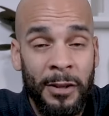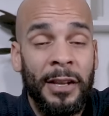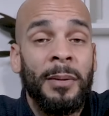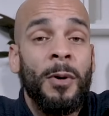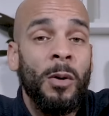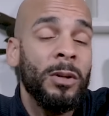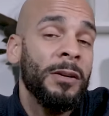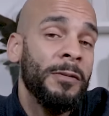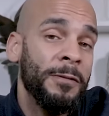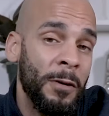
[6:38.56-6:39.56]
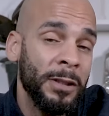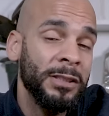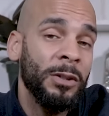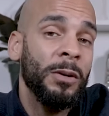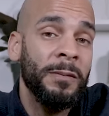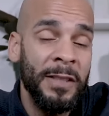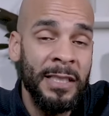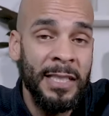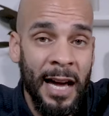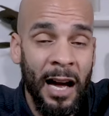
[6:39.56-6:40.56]
month, and I'm only focusing on
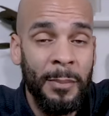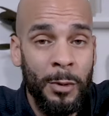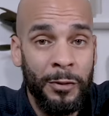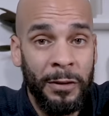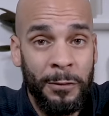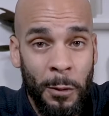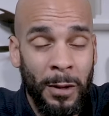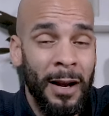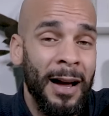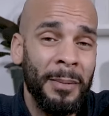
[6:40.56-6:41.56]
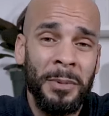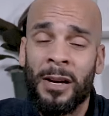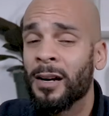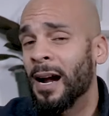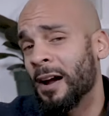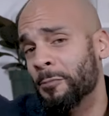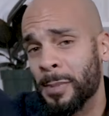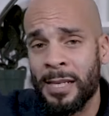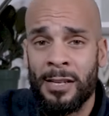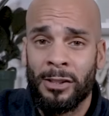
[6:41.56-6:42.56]
V T I moving forward. Forward. I'm young, I have
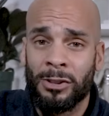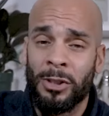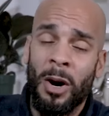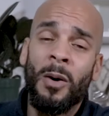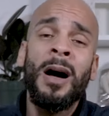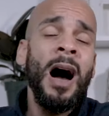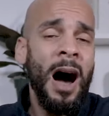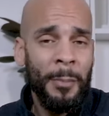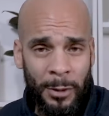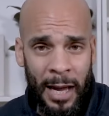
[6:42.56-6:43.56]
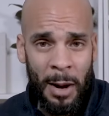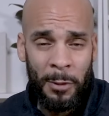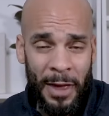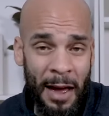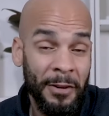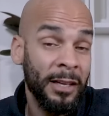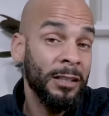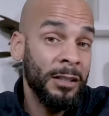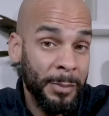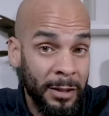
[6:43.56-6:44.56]
many years to go. I'm okay with having a
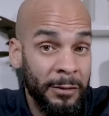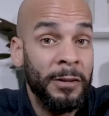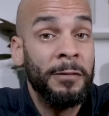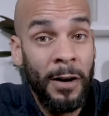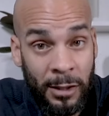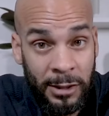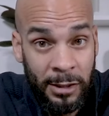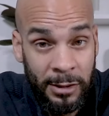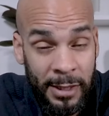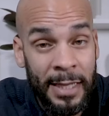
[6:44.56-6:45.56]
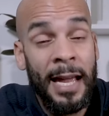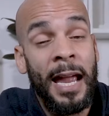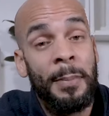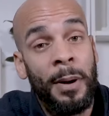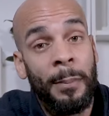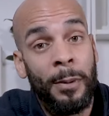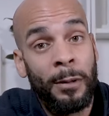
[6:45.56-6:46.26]
little bit of volatility in my